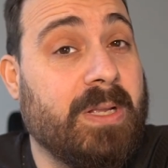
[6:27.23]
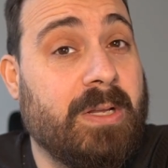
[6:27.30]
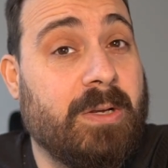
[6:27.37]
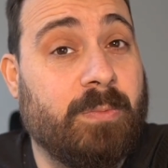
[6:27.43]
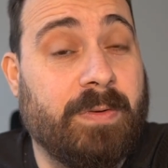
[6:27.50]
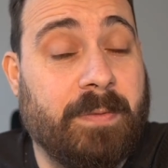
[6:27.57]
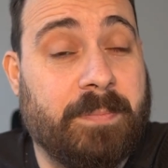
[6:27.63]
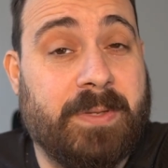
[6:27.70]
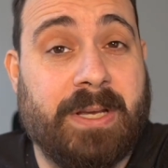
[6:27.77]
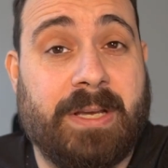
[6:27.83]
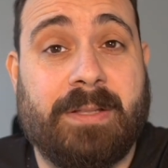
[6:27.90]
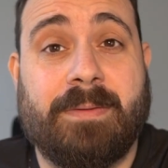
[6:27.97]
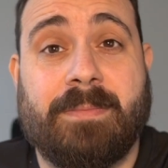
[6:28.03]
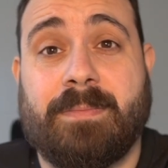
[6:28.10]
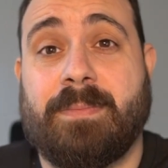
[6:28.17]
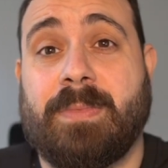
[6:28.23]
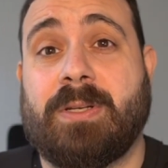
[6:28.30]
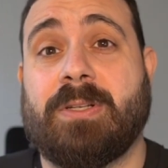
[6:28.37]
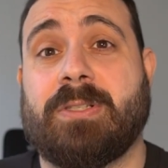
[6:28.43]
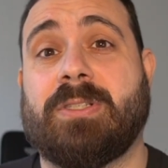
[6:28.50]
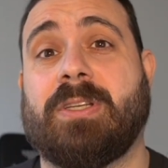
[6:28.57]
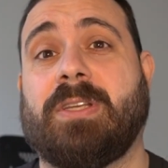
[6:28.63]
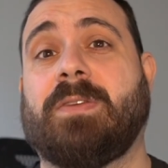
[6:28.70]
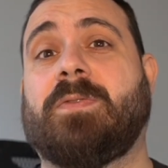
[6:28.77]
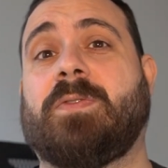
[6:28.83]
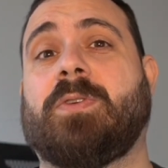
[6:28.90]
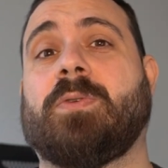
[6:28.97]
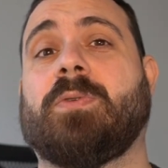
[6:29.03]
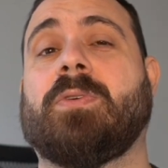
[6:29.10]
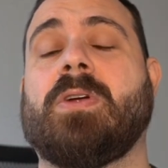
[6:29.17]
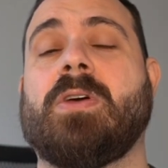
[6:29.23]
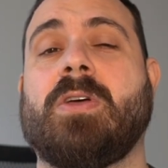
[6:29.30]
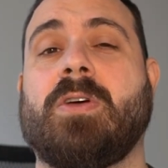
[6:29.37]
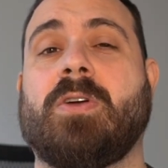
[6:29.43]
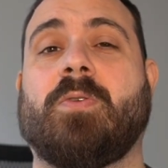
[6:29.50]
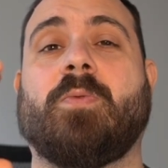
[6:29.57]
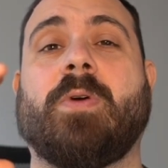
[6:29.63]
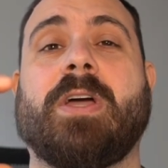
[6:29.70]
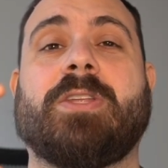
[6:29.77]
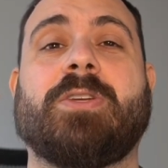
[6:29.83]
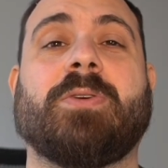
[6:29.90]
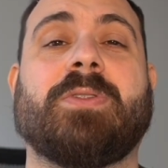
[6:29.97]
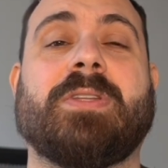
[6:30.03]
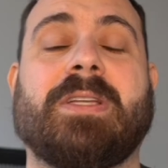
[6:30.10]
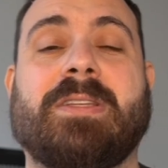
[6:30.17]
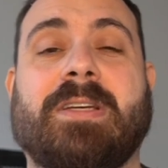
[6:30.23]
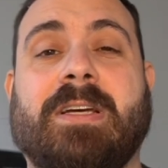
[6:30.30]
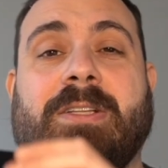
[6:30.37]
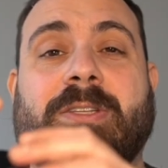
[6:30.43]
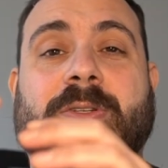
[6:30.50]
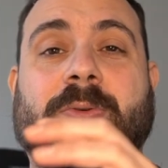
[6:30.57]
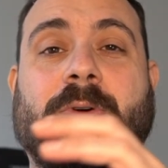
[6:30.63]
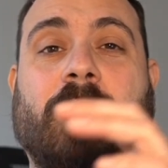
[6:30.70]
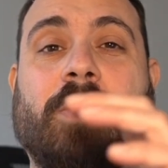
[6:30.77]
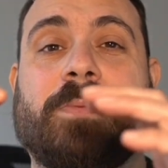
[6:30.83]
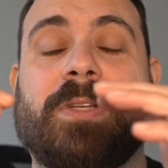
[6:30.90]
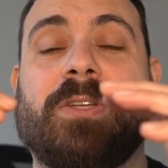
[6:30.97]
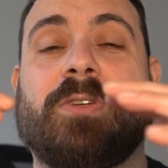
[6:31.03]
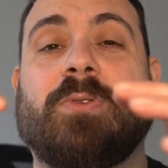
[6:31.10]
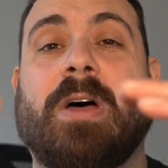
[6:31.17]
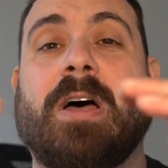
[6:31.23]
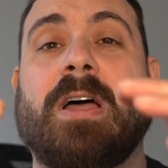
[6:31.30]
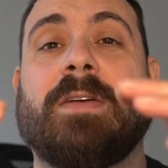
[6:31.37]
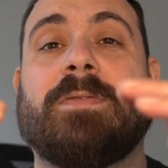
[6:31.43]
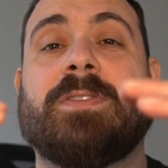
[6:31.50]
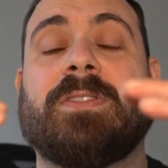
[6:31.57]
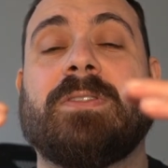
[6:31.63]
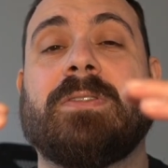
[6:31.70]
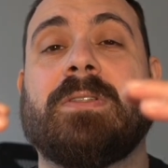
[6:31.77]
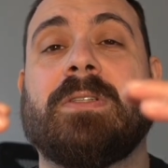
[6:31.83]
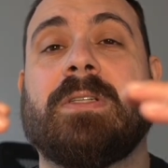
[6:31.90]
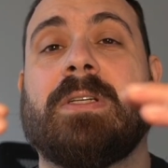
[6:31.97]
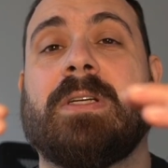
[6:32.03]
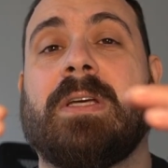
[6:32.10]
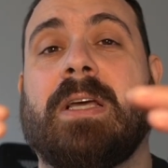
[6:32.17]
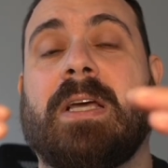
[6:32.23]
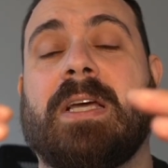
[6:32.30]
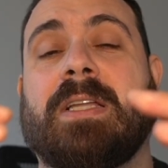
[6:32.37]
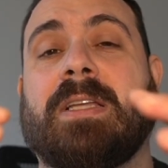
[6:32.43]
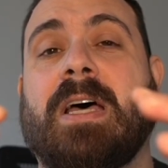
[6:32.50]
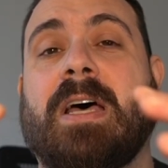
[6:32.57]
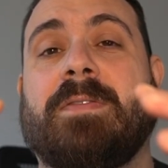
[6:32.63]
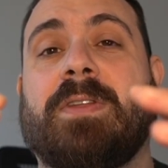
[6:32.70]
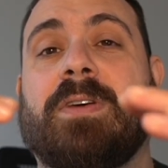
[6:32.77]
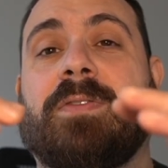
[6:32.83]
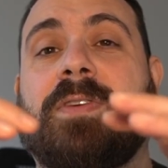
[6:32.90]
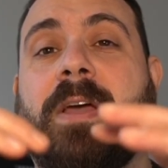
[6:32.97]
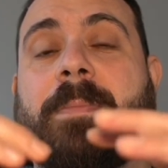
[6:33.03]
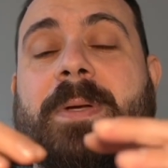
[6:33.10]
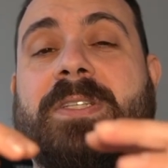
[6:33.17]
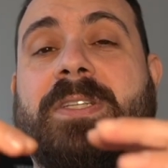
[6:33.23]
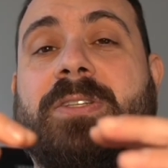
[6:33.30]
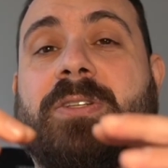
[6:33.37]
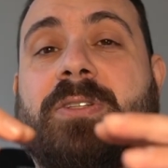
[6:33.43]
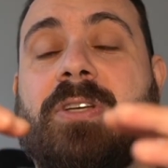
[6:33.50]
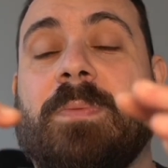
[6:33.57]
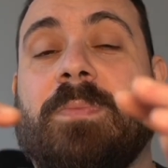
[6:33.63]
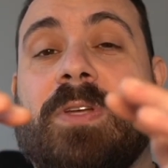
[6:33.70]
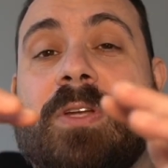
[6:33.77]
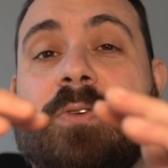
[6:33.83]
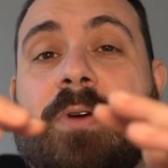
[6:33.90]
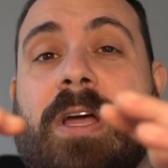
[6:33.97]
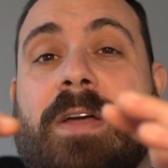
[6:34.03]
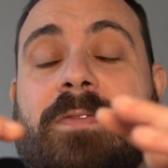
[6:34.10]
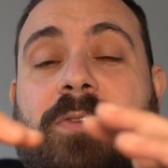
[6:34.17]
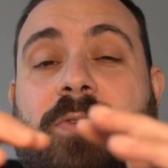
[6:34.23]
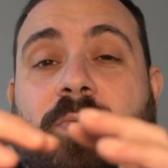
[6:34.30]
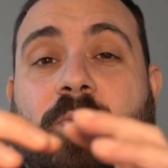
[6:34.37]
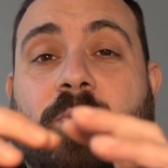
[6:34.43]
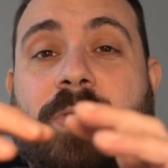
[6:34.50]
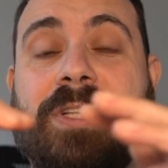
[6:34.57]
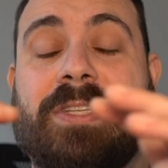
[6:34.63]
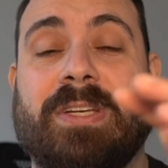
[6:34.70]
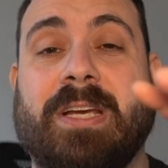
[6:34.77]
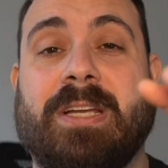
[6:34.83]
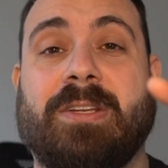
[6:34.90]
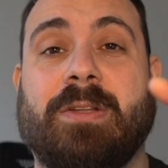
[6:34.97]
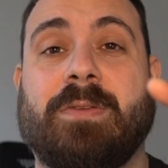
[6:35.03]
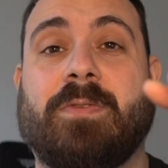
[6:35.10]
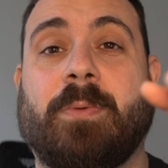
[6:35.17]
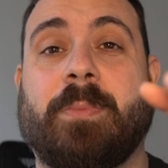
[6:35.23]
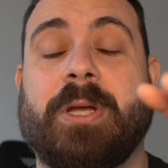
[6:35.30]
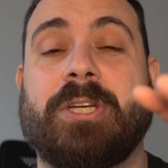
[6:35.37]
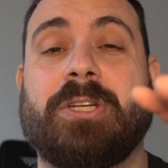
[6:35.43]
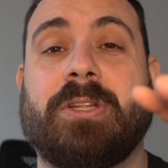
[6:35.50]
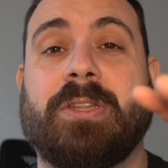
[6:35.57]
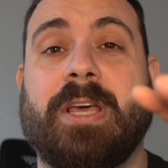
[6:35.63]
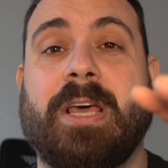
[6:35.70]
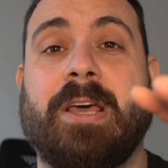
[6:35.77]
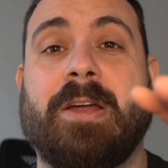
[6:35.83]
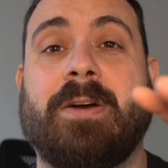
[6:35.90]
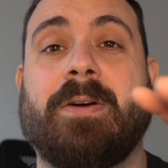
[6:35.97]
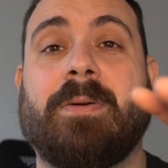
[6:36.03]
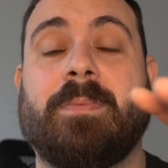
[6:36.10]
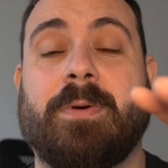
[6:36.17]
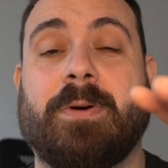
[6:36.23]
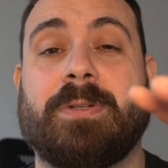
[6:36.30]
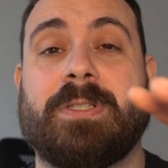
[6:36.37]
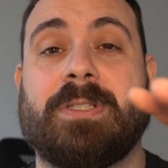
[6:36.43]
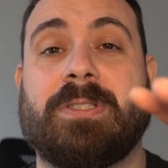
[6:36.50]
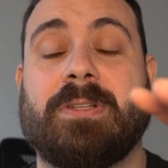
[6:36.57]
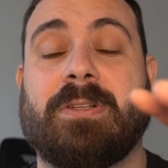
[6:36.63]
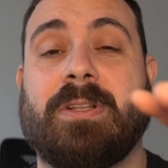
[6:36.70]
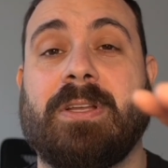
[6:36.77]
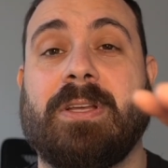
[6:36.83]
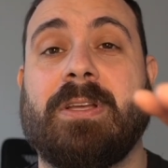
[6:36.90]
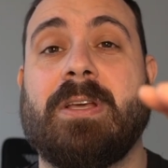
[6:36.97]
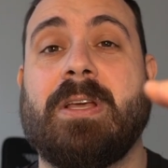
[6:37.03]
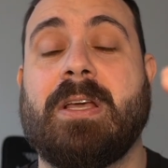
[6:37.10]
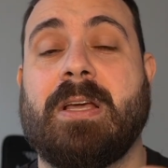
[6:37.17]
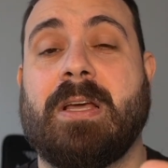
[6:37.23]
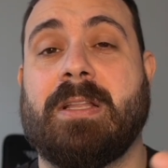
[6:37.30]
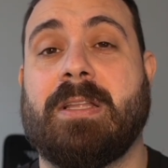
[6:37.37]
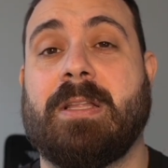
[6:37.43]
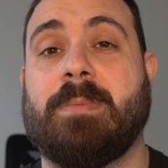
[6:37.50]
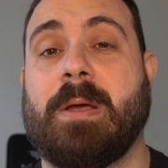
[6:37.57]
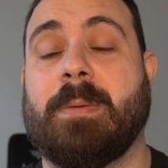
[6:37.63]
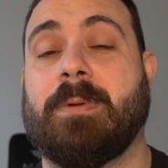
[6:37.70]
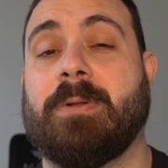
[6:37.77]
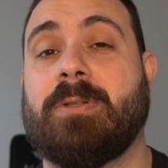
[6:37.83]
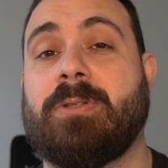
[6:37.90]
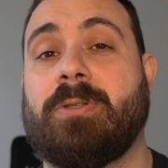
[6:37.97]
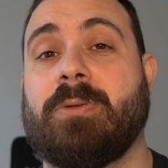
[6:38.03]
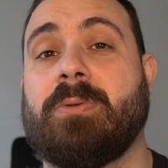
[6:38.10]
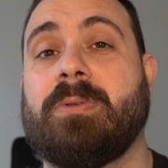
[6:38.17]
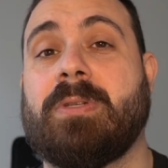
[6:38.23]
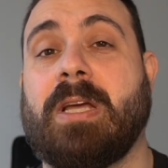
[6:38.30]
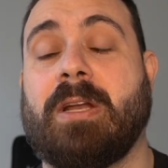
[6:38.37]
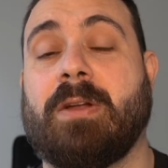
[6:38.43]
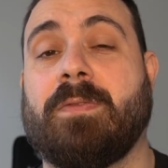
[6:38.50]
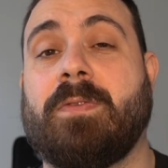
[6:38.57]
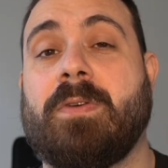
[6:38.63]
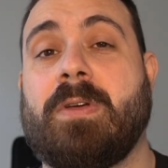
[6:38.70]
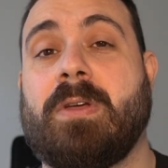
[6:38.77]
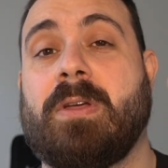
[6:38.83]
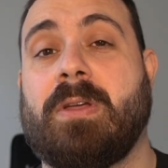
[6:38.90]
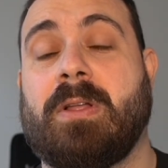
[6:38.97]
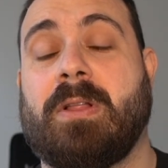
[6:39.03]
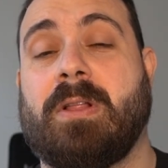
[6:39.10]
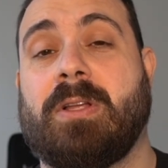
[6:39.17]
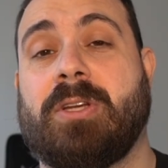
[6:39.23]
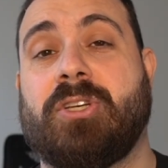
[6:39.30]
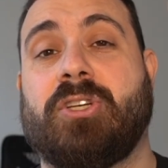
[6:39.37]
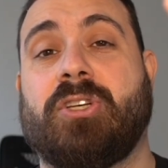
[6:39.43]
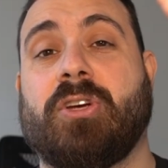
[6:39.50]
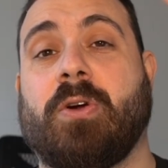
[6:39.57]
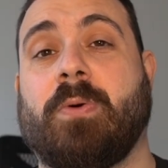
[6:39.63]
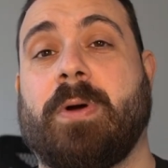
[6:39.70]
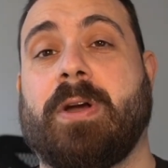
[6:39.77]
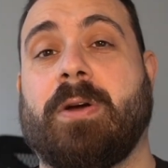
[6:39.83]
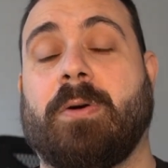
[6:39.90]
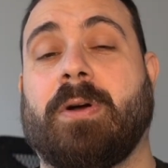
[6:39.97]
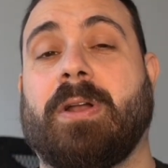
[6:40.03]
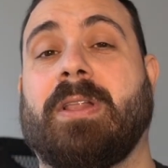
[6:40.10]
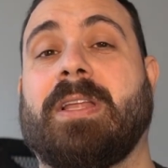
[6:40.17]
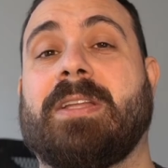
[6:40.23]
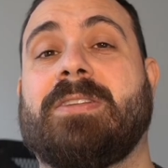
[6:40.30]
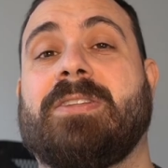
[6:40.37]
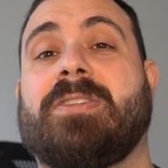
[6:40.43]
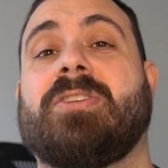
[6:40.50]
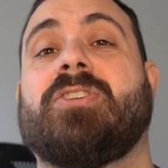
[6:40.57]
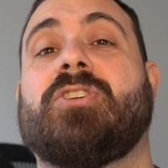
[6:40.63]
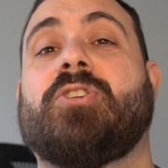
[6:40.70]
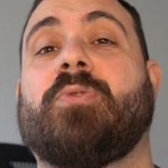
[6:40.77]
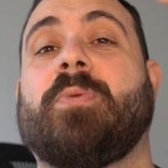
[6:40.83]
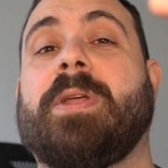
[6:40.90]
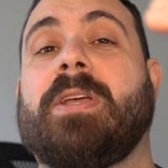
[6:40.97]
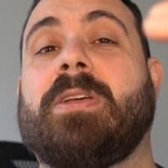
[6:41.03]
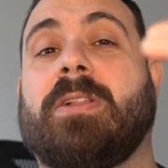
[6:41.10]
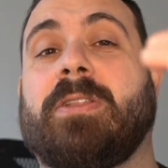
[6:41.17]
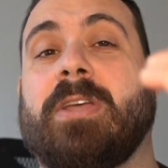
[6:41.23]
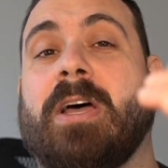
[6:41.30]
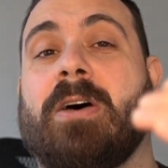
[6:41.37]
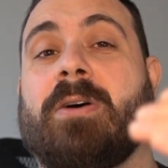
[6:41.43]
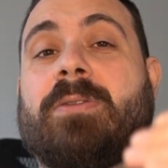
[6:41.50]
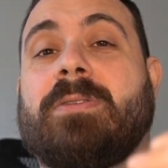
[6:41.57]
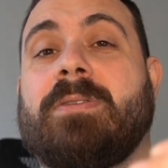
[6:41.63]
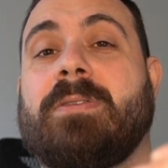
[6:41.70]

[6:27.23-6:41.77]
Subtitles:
Optane, because if you write your data to Optane drives and have enough capacity on the Optane drives to retain the information there persistently, and then be able to kind of shower or let it trickle down